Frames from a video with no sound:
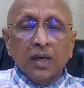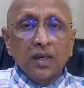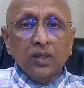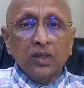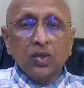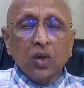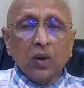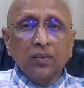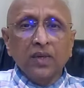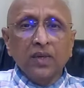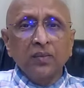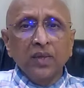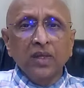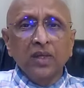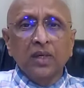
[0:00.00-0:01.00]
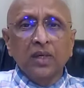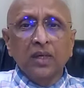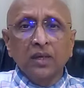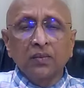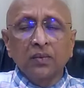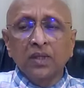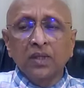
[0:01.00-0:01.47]
It stopped
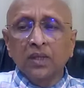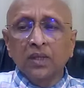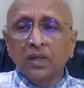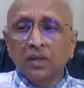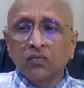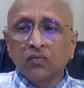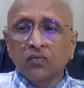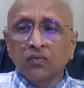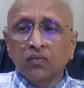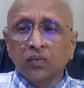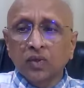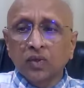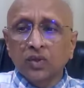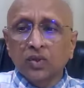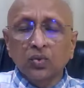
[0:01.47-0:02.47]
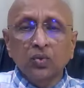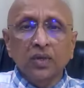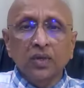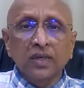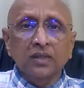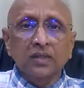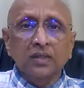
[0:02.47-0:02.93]
immediately. Within the first 2
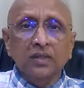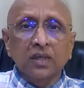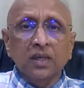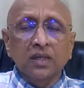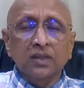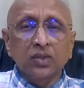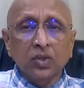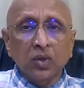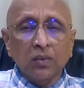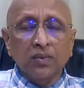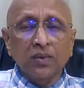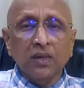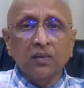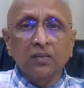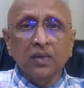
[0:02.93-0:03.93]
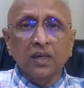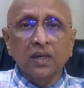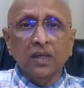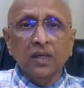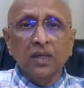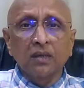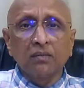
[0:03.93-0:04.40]
days, it has stopped
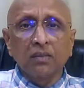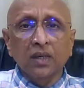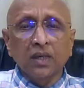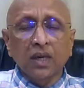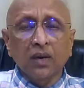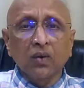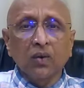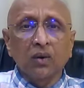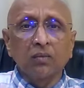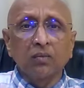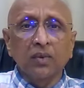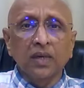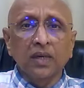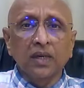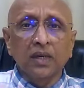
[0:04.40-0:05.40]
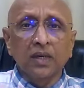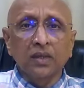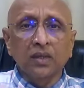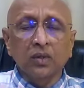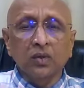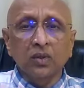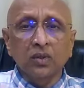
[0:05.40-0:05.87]
completely, but I have
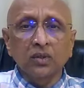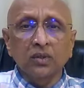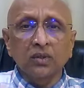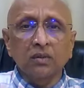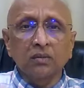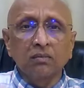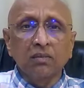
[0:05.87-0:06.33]
completed the course.